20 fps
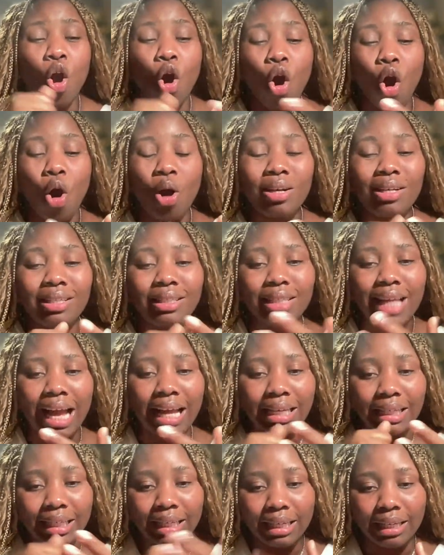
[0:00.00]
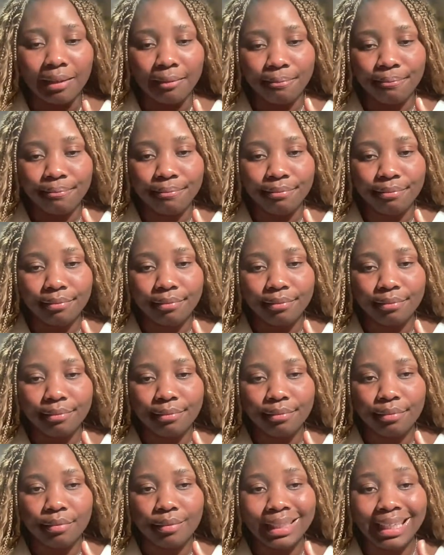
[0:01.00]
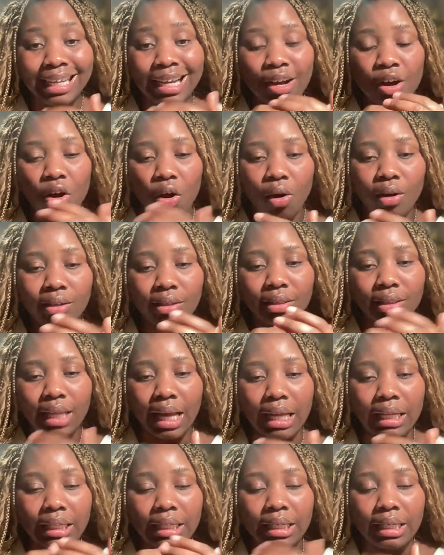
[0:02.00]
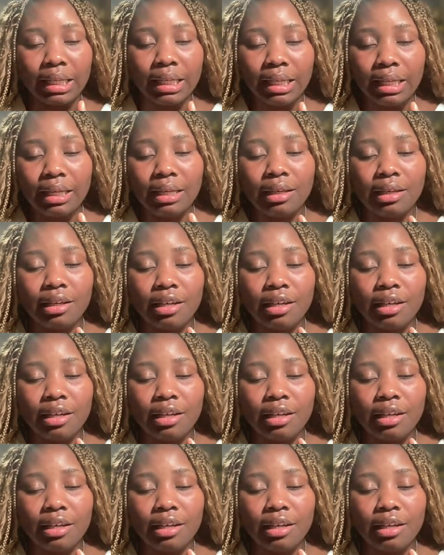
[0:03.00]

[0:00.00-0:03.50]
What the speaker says: constantly, constantly.